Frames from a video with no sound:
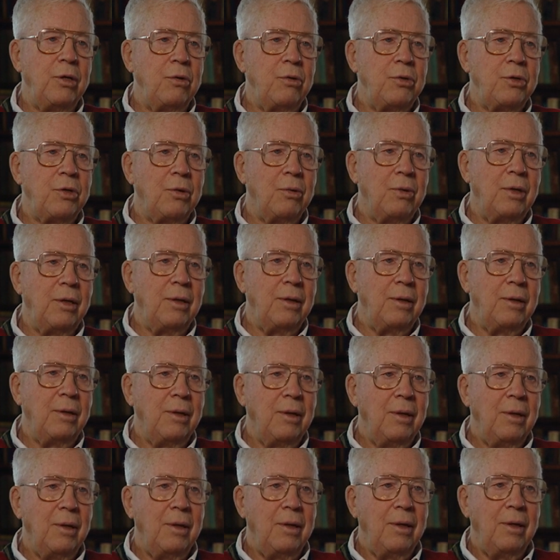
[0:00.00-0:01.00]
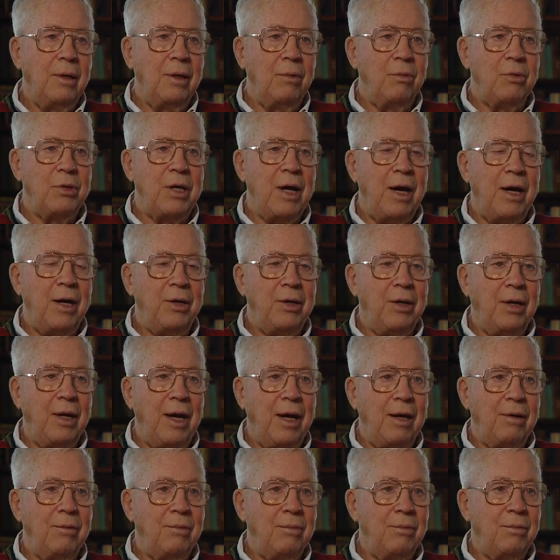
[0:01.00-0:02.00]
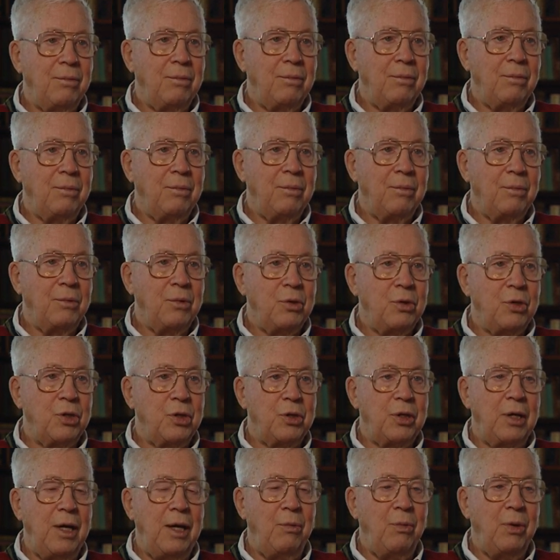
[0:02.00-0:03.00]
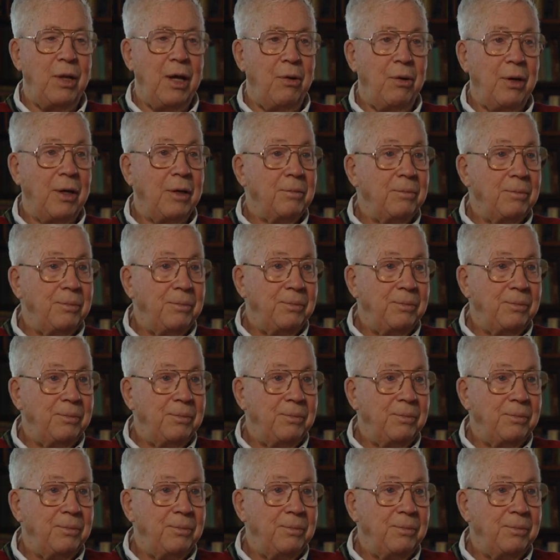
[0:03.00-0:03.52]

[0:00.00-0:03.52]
used to it, it was hard to get to ski without it.